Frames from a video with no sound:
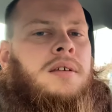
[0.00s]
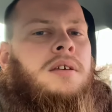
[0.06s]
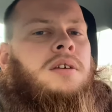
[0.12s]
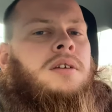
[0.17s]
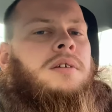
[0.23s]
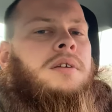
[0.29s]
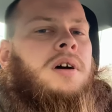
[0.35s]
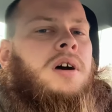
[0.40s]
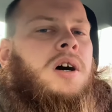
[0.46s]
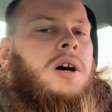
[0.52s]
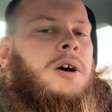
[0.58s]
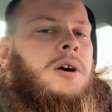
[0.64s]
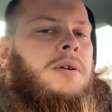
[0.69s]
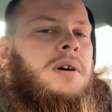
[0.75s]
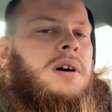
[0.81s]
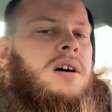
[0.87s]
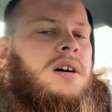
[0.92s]
you
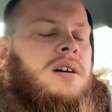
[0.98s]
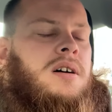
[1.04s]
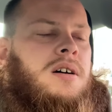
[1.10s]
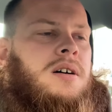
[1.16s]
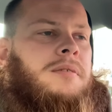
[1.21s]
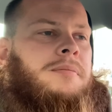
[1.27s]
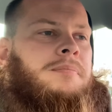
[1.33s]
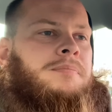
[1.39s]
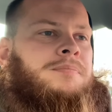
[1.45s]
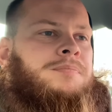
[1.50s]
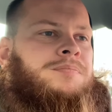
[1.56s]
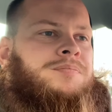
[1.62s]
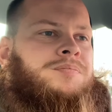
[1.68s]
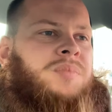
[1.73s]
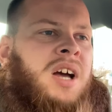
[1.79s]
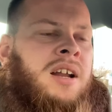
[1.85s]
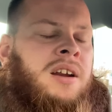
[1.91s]
know, um,
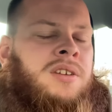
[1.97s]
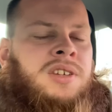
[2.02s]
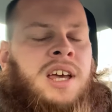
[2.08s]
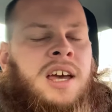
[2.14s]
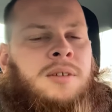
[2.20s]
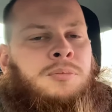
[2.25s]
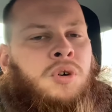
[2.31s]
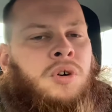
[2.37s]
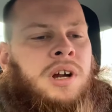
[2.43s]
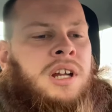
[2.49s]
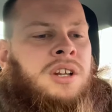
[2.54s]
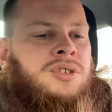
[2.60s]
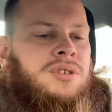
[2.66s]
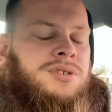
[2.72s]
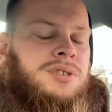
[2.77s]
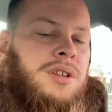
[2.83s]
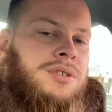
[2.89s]
I just had more
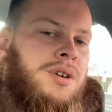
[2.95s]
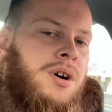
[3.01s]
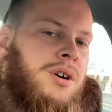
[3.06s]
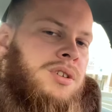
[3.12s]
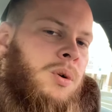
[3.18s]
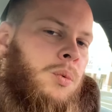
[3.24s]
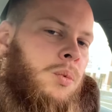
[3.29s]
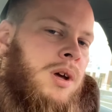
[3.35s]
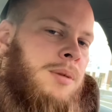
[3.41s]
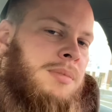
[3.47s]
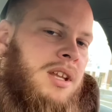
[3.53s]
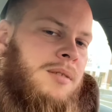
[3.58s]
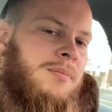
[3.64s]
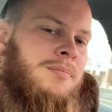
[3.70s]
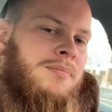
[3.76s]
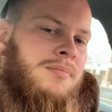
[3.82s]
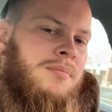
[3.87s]
interest to talk to
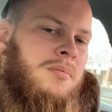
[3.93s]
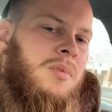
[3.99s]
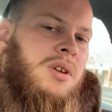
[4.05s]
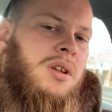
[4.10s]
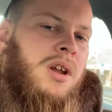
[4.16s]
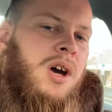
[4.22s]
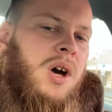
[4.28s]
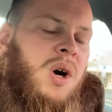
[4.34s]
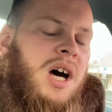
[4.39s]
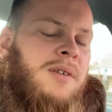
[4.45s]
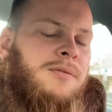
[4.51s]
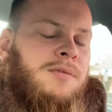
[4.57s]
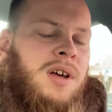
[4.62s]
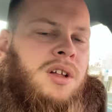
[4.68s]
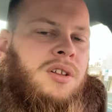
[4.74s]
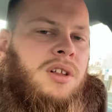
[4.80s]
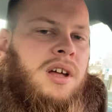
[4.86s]
women. You know, I
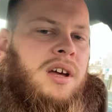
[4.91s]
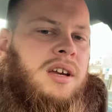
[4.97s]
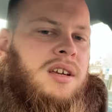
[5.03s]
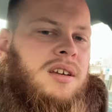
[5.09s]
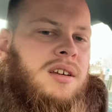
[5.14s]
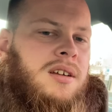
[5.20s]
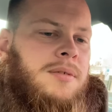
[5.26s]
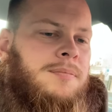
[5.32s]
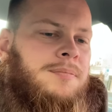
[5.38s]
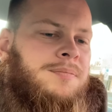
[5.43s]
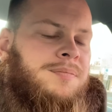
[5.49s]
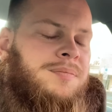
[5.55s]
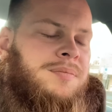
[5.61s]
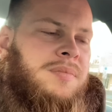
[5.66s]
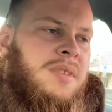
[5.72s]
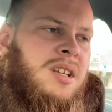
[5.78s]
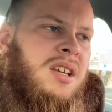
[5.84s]
felt like
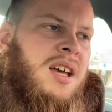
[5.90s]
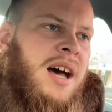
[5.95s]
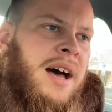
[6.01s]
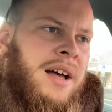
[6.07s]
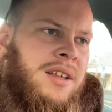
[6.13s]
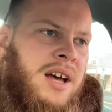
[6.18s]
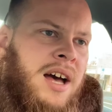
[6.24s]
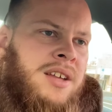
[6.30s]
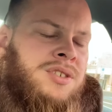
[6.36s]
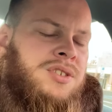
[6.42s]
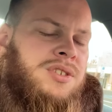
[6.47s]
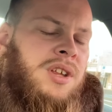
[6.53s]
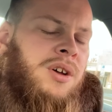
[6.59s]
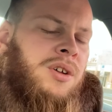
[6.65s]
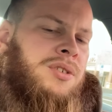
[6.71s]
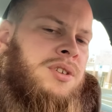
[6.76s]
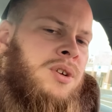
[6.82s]
I, I
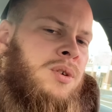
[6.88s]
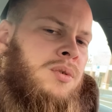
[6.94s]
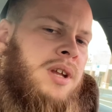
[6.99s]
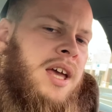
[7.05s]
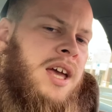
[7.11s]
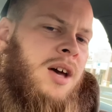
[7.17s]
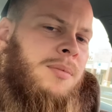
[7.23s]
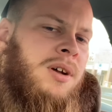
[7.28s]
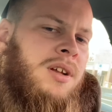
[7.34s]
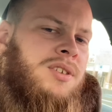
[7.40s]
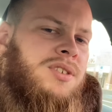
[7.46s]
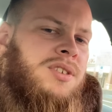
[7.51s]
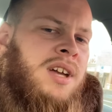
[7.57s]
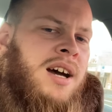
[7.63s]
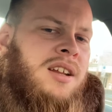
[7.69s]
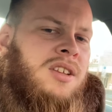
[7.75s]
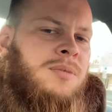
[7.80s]
still do now, but it's
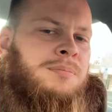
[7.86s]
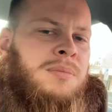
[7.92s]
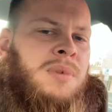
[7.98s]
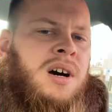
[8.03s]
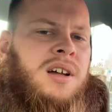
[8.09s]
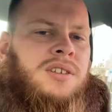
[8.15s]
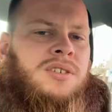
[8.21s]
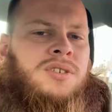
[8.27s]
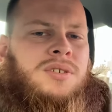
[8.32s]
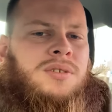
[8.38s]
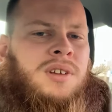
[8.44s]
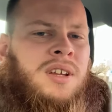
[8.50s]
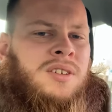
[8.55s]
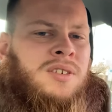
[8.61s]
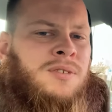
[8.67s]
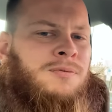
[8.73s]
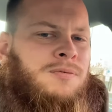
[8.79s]
not as much.
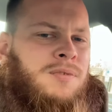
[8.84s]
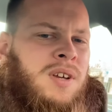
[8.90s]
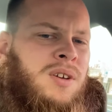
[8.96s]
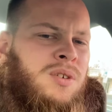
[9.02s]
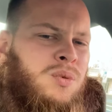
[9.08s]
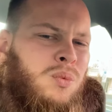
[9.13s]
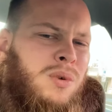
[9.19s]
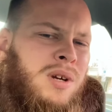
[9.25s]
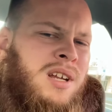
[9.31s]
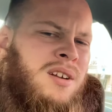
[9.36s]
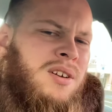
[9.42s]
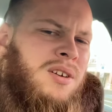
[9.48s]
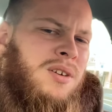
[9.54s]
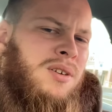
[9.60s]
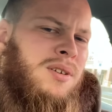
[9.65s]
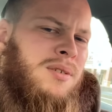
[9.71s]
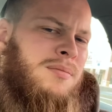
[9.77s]
It just feels
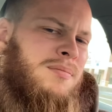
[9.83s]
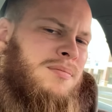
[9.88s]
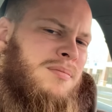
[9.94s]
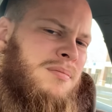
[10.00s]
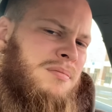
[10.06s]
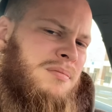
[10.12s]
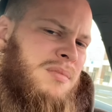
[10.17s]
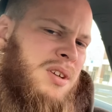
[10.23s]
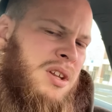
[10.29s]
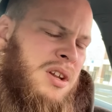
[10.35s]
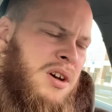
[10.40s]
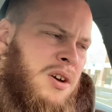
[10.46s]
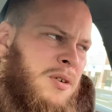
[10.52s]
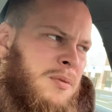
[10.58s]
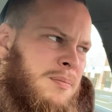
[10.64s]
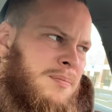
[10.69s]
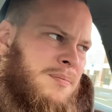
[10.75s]
weird, you
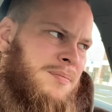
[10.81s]
know?